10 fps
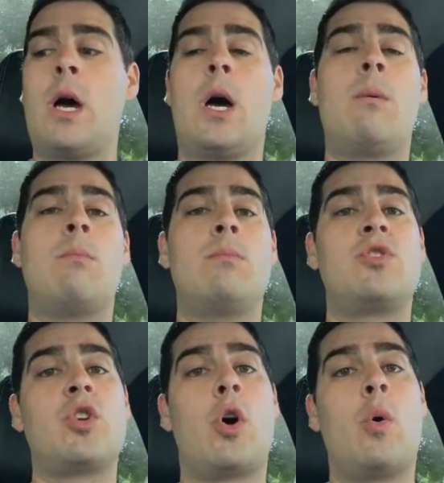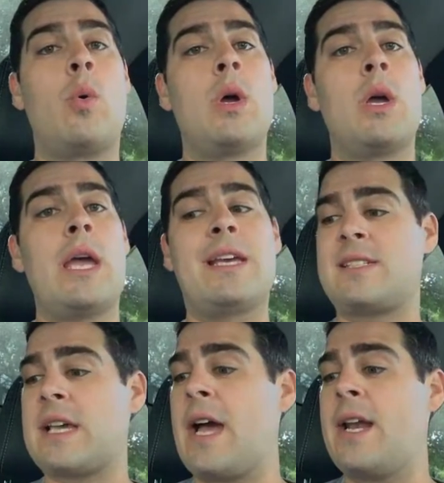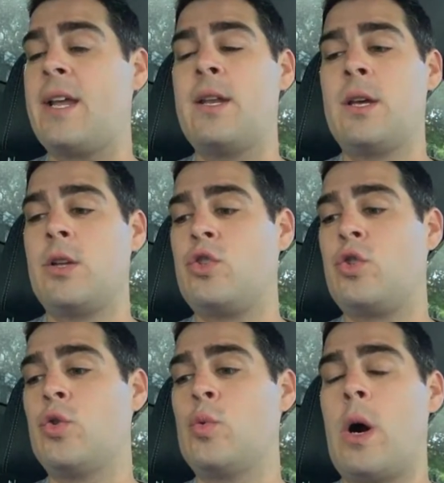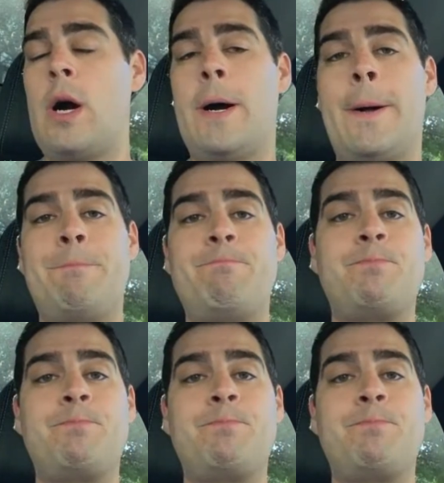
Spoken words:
So excited to